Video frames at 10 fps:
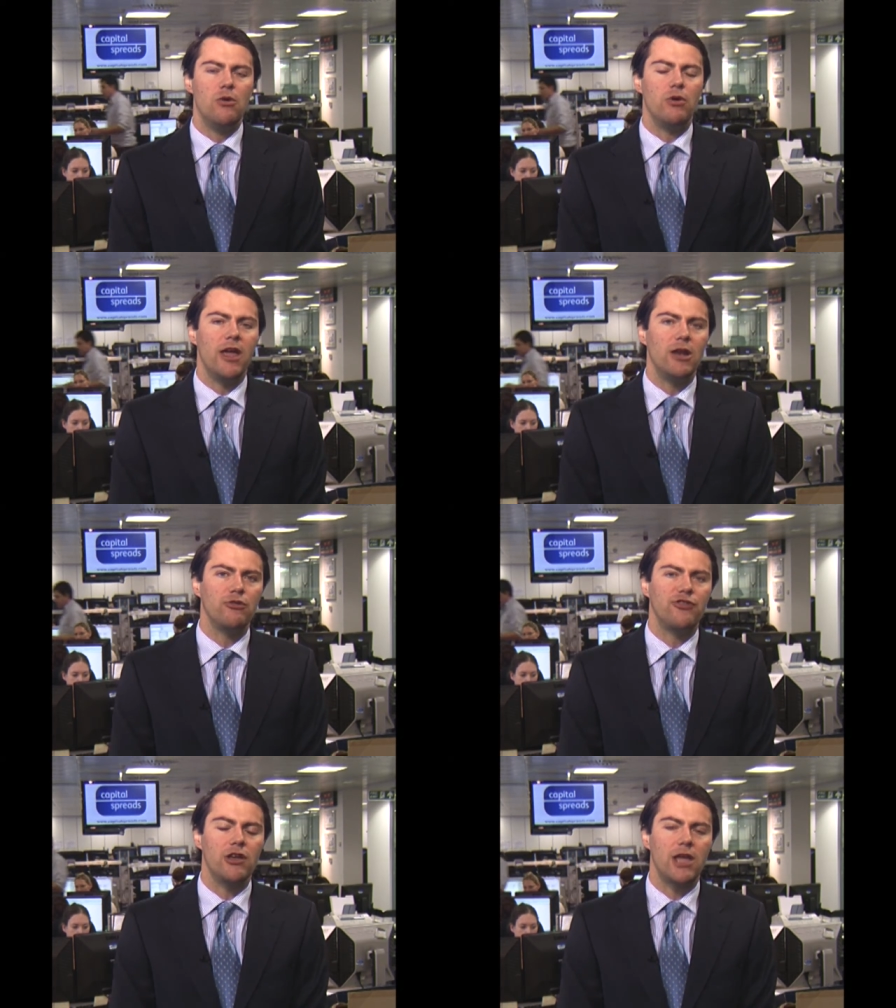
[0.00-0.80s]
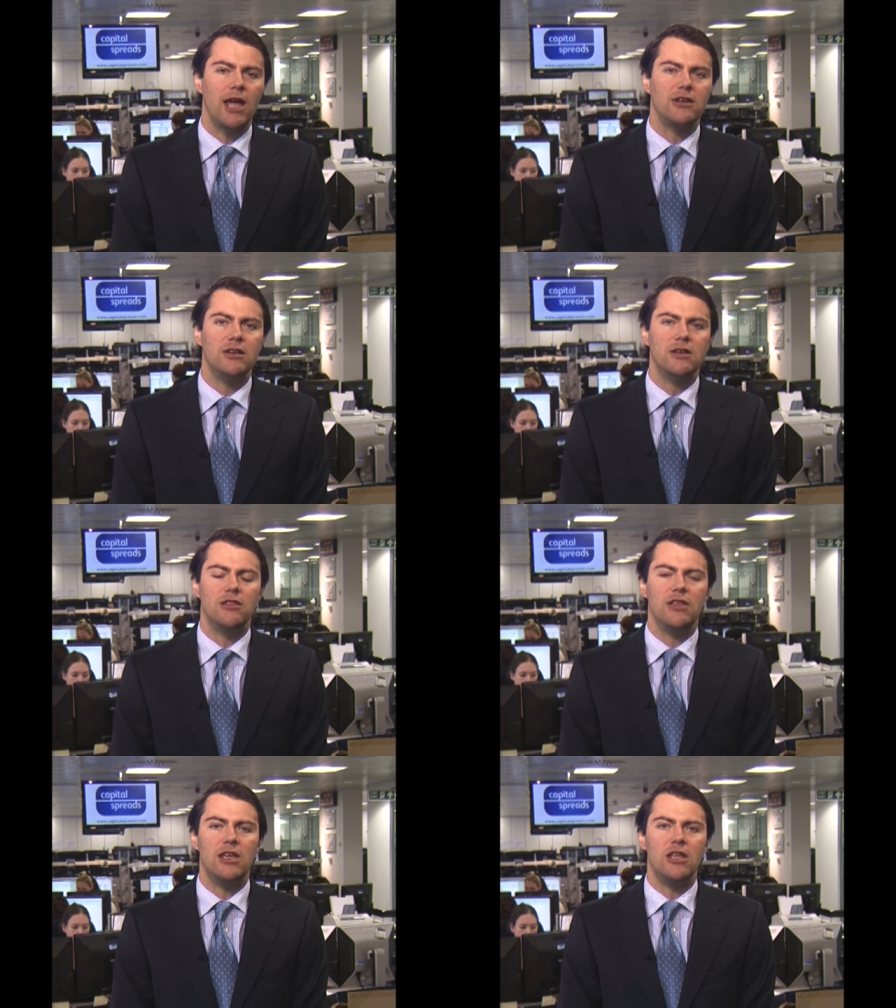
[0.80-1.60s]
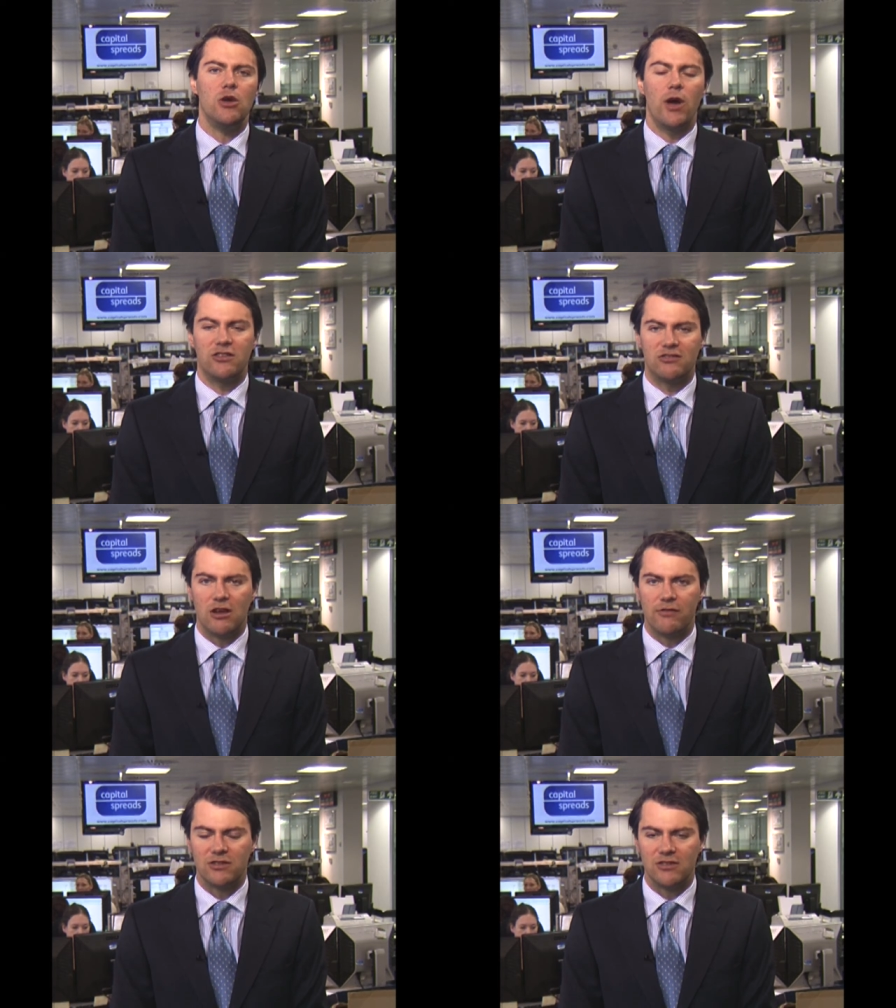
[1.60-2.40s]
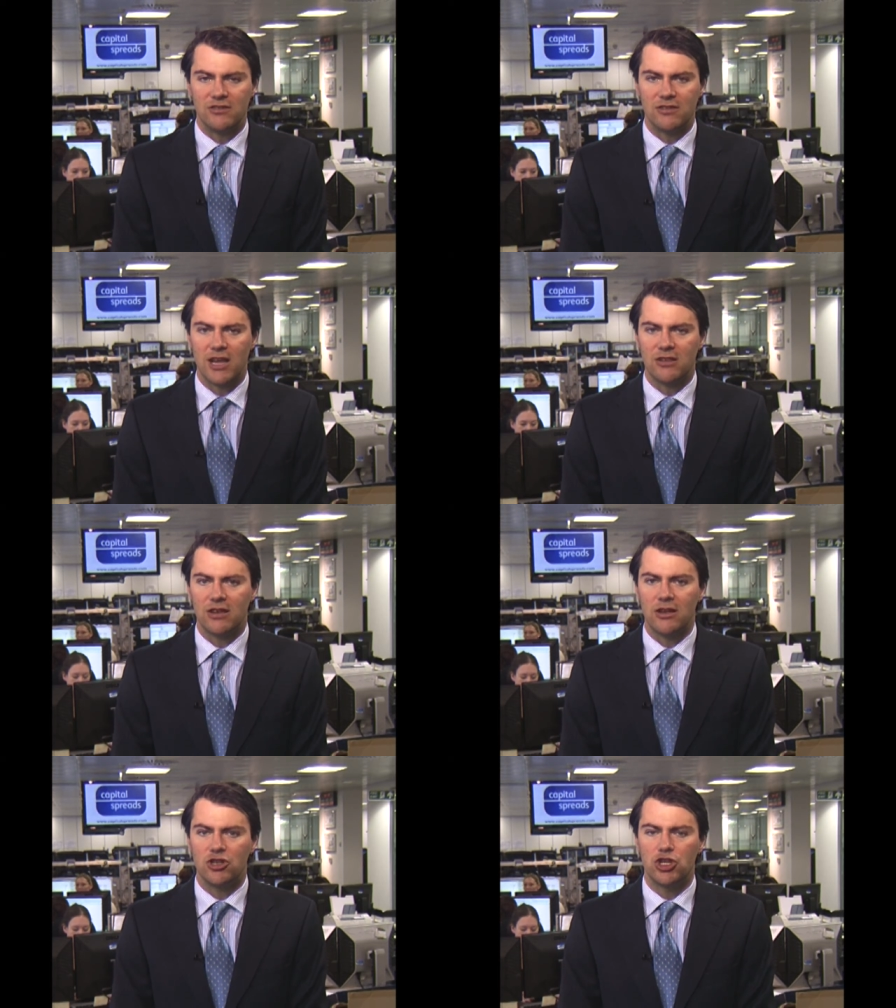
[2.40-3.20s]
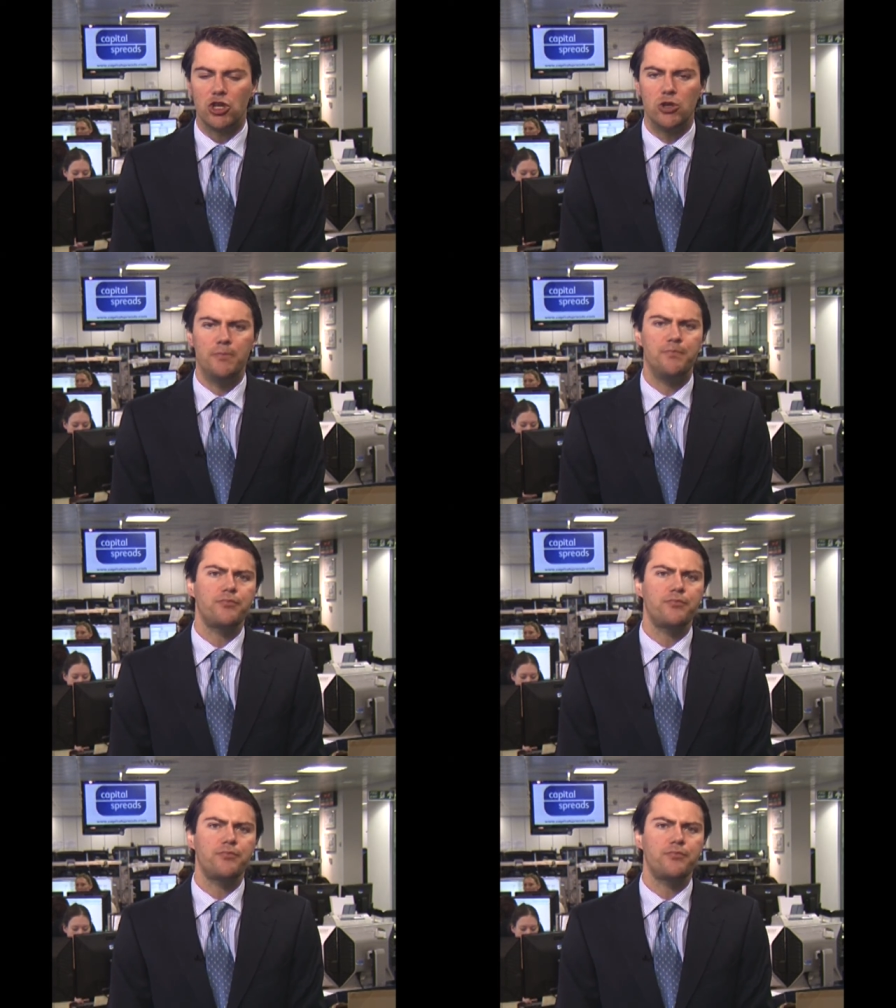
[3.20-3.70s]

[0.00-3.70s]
We then also get the US services data too.